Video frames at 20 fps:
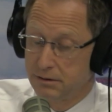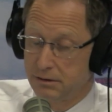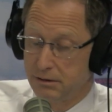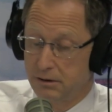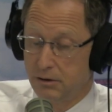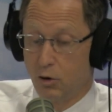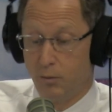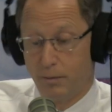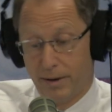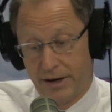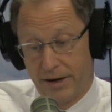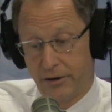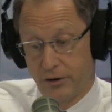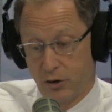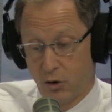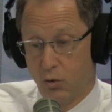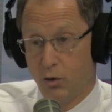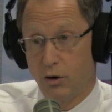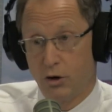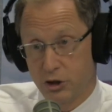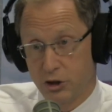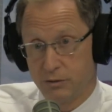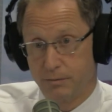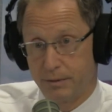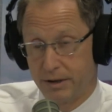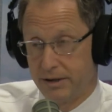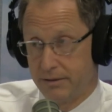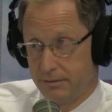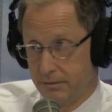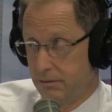No better, no worse,
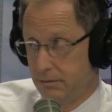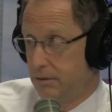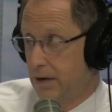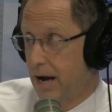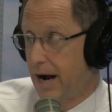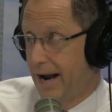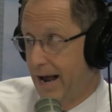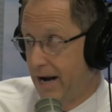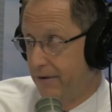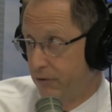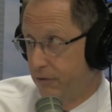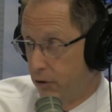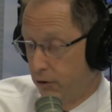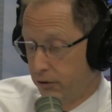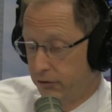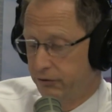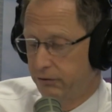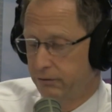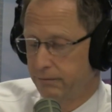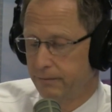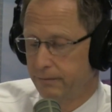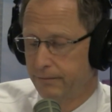but not adverse.